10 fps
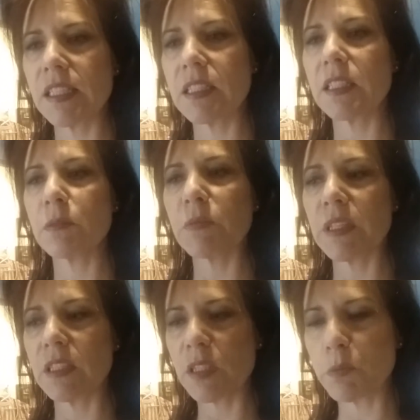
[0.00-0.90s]

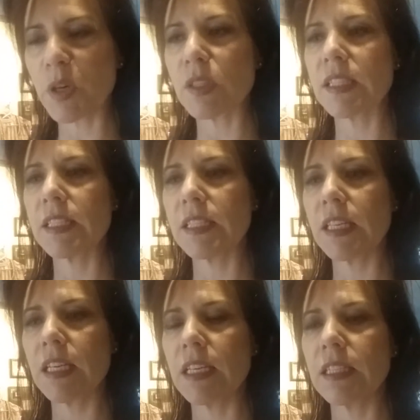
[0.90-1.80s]
it disperses
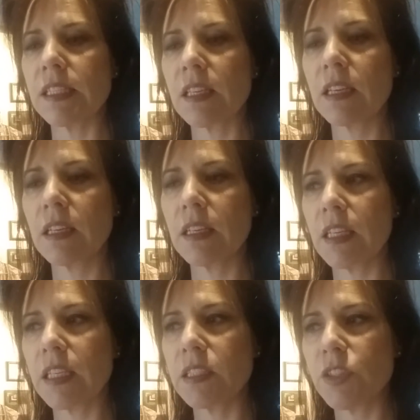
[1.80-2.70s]
seeds
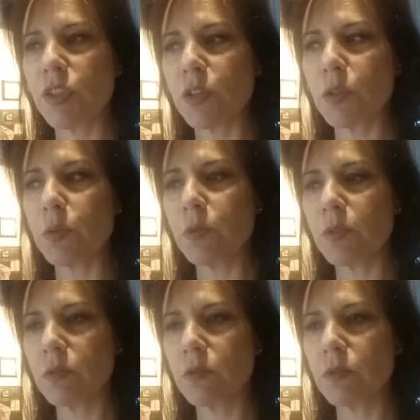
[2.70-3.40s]
into